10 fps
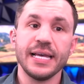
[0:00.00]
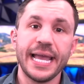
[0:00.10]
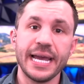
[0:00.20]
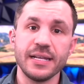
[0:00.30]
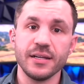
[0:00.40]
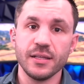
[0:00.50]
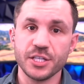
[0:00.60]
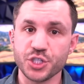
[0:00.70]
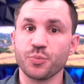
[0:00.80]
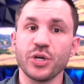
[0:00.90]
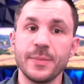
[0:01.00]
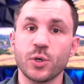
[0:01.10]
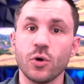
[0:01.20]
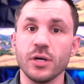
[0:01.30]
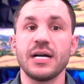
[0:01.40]
and the Supreme
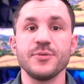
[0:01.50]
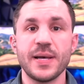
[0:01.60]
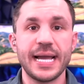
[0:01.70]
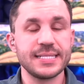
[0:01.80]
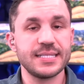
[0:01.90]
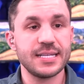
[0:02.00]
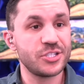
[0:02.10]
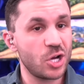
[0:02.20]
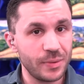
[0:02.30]
Court comes back and says, no,